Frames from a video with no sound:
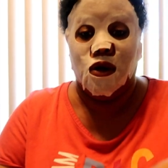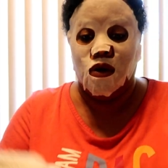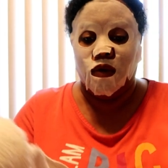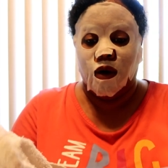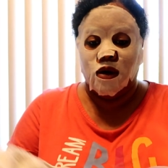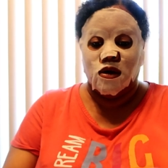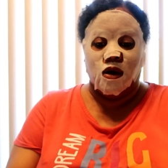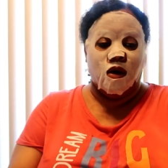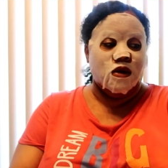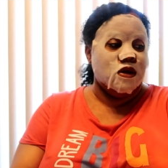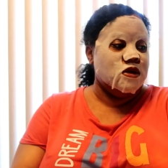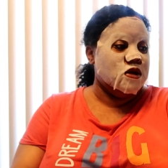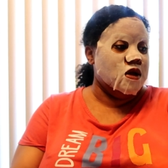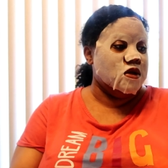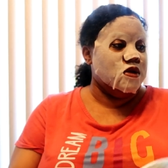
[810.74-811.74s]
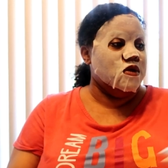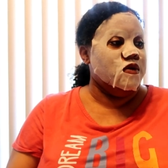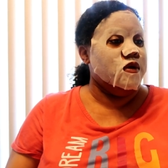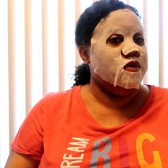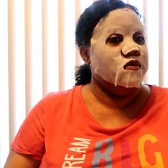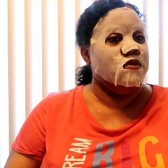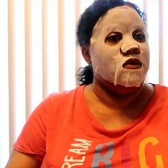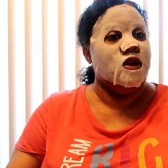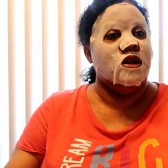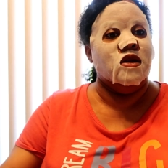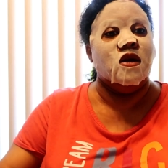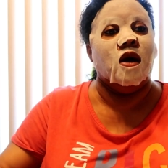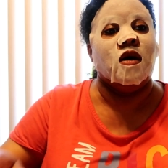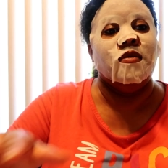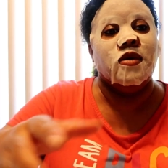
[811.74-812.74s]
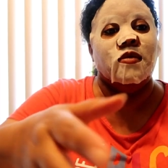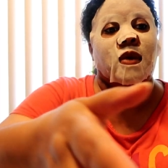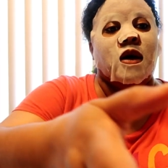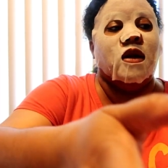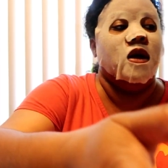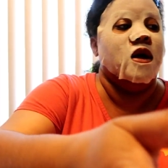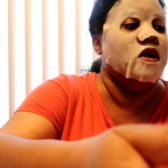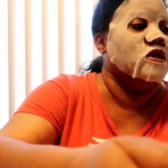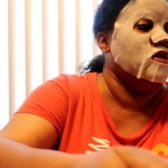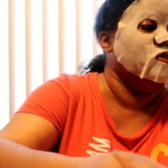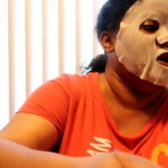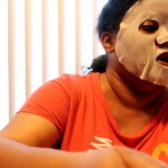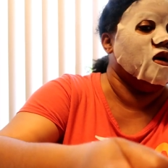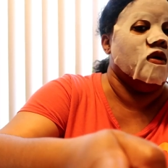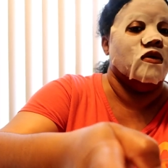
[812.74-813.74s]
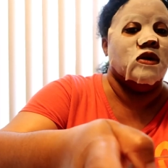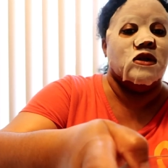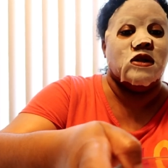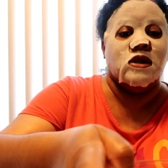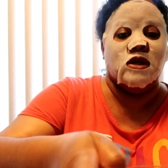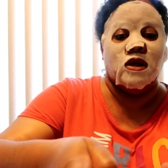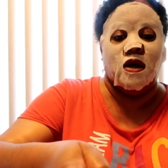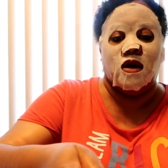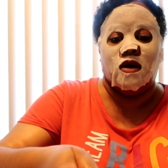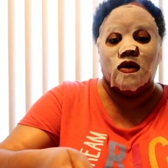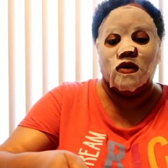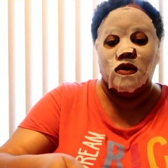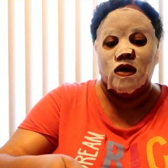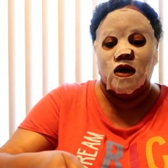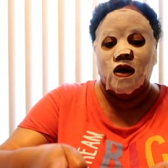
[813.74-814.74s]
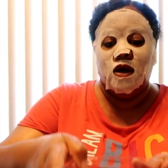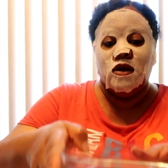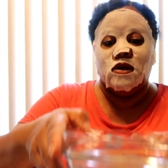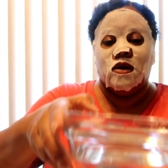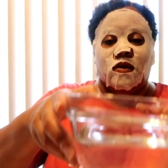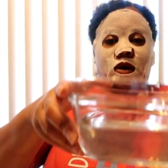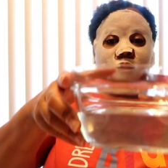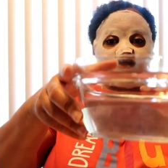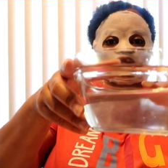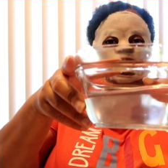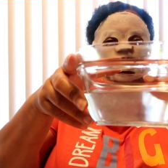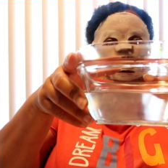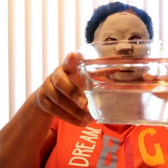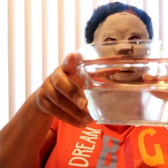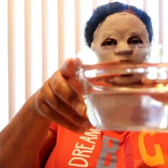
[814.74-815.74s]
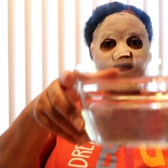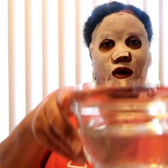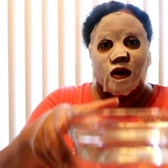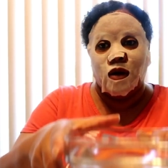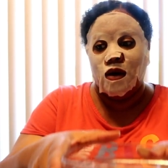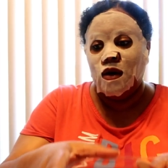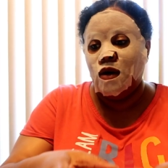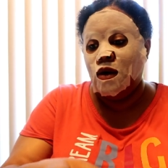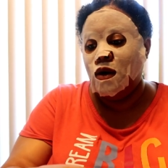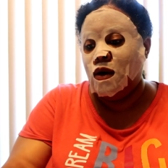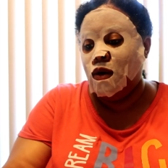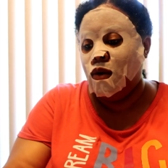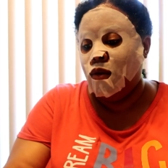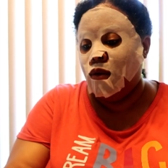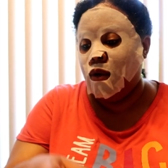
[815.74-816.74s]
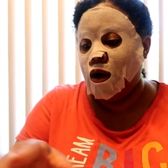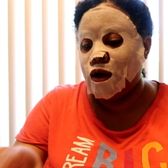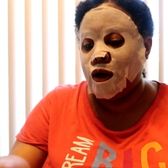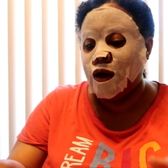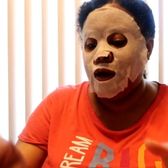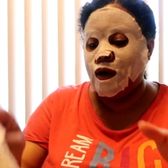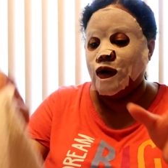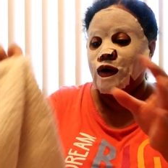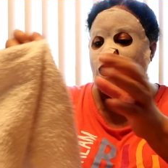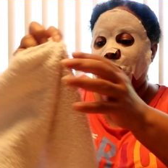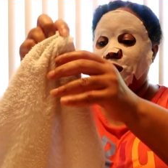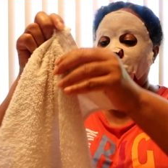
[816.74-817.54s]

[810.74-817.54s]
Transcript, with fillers: All right, y'all, let's get to it. And then I can put my glasses back on and see y'all. So we got the clear water here.